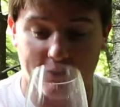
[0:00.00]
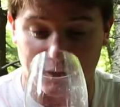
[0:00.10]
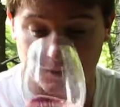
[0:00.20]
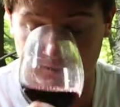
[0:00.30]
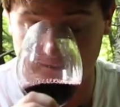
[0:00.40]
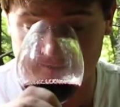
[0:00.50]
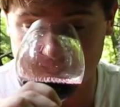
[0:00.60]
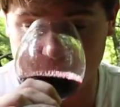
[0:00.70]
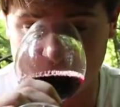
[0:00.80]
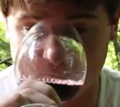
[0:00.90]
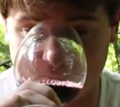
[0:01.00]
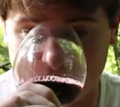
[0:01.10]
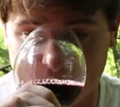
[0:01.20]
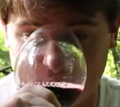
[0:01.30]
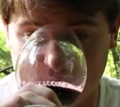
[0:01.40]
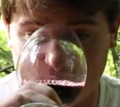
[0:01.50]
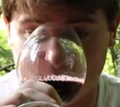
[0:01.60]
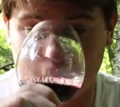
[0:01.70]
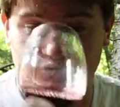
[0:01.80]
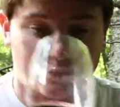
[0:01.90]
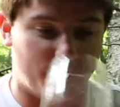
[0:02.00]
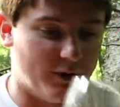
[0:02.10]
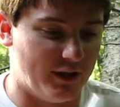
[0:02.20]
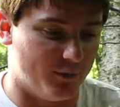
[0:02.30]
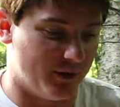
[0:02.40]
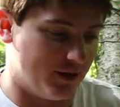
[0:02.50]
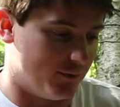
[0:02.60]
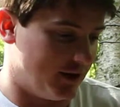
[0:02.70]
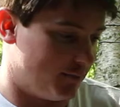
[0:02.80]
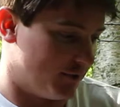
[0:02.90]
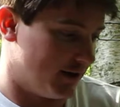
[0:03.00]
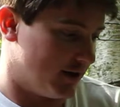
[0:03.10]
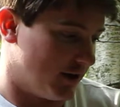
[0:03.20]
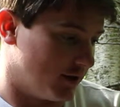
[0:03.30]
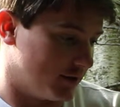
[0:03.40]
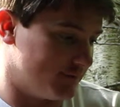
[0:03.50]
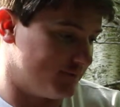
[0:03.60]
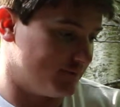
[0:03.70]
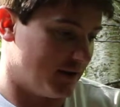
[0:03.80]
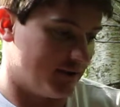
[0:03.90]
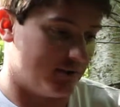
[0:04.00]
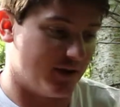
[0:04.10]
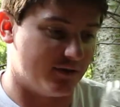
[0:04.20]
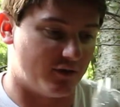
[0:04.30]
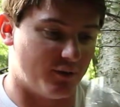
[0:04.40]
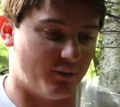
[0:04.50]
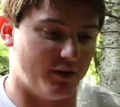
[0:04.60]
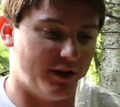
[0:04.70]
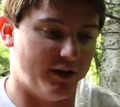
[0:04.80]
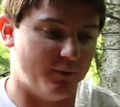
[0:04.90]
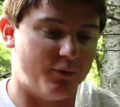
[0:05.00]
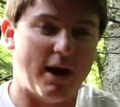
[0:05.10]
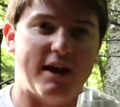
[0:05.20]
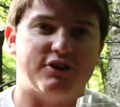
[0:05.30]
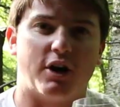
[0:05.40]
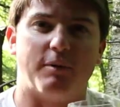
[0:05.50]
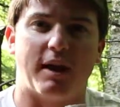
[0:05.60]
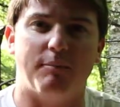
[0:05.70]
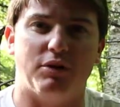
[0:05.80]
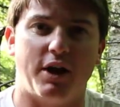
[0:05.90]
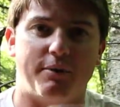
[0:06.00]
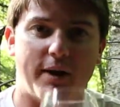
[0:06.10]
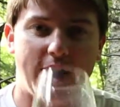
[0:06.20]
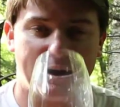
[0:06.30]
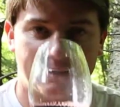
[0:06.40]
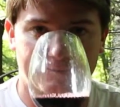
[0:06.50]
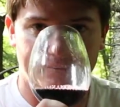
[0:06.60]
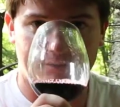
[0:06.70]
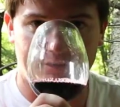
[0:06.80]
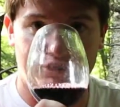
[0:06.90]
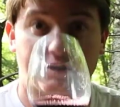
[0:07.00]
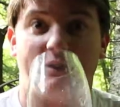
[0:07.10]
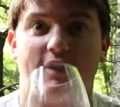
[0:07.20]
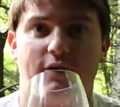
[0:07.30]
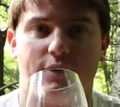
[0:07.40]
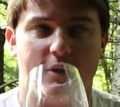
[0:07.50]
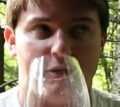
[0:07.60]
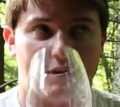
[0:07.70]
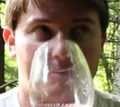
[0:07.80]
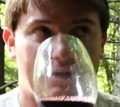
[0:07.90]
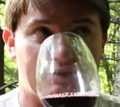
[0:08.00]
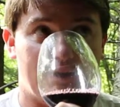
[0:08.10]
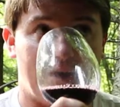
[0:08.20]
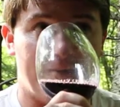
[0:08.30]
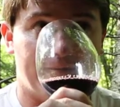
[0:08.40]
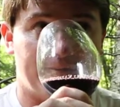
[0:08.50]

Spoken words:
So just a really, really, really pretty color. It's just a really red, dark, like a blood red, but you can see through it if you can imagine that.